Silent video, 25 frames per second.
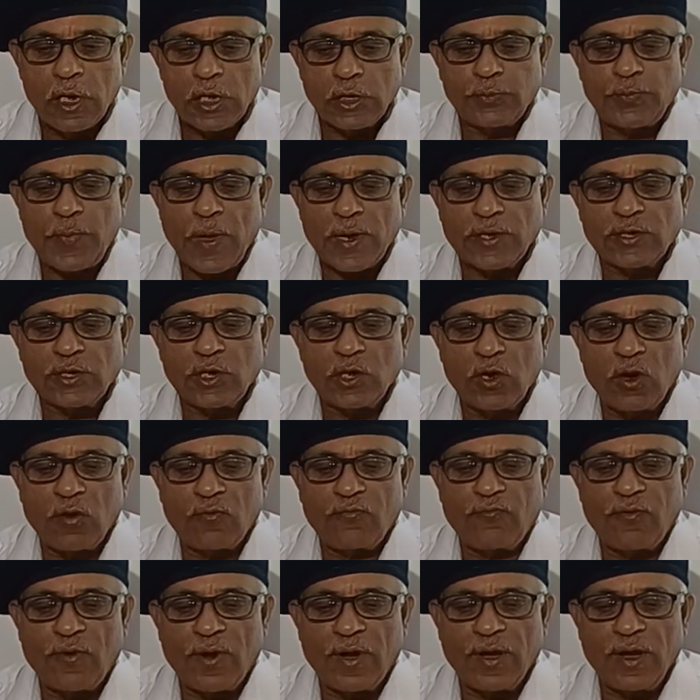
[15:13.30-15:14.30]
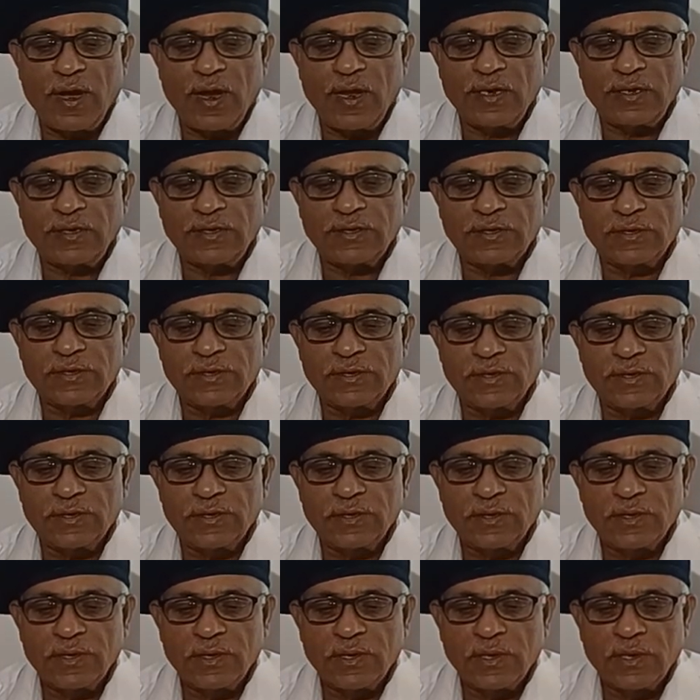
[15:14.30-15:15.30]
Inspection of furnace
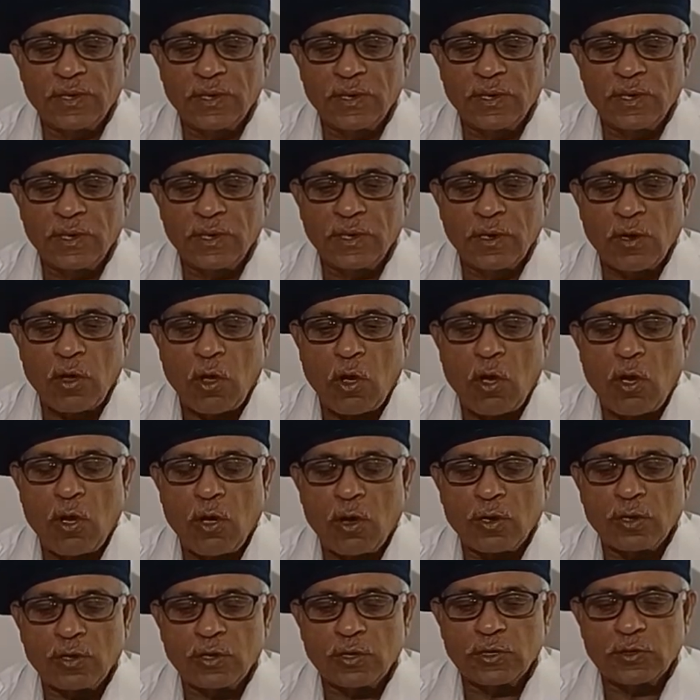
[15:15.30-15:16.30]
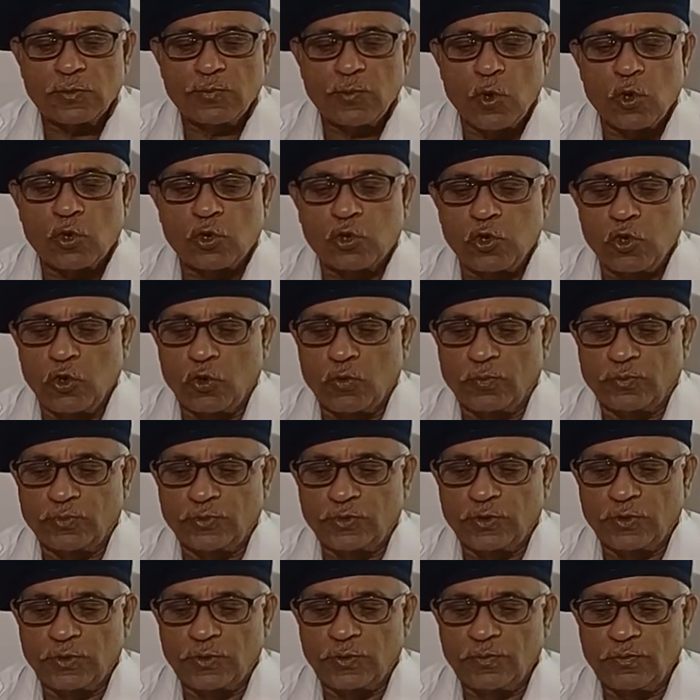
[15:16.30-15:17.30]
or smoke
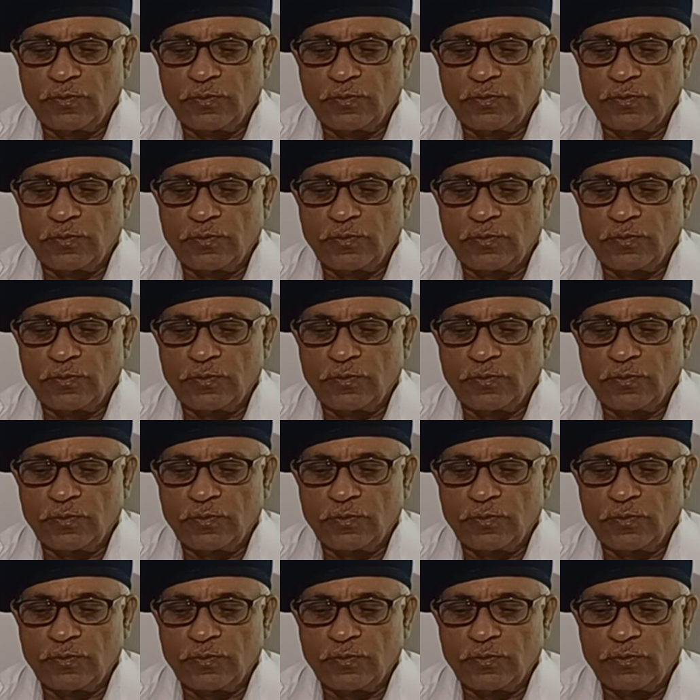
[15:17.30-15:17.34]
tubes.